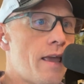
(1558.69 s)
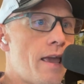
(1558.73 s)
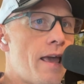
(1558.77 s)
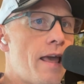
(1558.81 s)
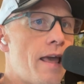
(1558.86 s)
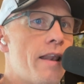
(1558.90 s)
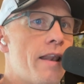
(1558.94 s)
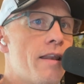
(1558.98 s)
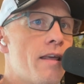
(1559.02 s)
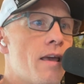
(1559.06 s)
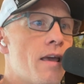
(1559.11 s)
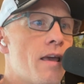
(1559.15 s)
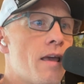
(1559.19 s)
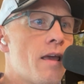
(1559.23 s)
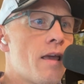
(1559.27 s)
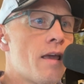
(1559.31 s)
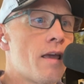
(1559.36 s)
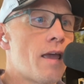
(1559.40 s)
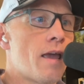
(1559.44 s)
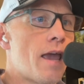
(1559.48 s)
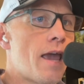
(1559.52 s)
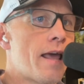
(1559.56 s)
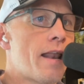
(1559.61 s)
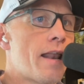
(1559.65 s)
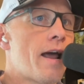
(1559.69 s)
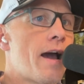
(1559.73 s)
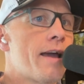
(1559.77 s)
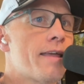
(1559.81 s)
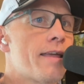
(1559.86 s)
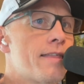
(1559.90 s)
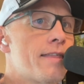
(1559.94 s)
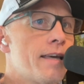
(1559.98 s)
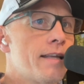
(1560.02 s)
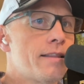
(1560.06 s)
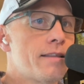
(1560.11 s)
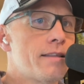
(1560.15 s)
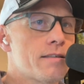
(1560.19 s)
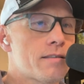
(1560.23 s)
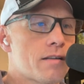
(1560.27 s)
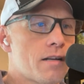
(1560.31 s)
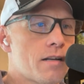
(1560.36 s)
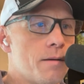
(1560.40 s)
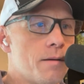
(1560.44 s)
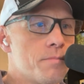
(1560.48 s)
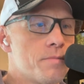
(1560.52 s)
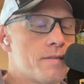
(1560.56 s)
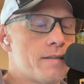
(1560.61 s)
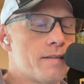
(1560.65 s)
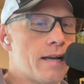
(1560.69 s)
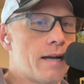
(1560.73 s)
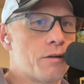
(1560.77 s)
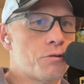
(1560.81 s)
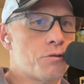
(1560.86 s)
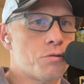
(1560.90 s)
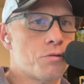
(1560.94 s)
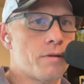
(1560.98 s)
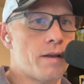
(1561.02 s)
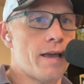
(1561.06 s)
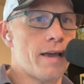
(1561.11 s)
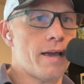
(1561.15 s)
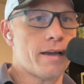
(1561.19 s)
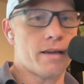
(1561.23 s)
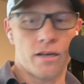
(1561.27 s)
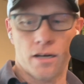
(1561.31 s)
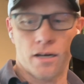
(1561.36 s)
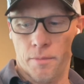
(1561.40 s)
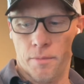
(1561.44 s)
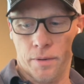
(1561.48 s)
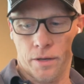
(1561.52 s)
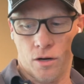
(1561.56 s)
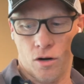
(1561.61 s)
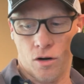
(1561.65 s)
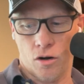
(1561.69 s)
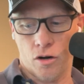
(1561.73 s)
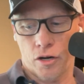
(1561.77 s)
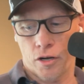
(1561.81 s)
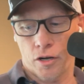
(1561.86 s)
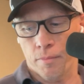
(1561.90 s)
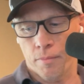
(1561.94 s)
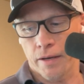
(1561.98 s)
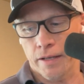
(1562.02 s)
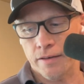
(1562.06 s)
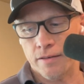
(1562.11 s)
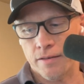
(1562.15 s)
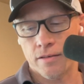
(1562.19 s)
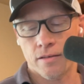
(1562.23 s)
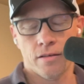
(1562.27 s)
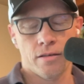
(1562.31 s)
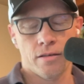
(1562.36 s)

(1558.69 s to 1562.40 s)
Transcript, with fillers: And and I think this comes down to an economic argument.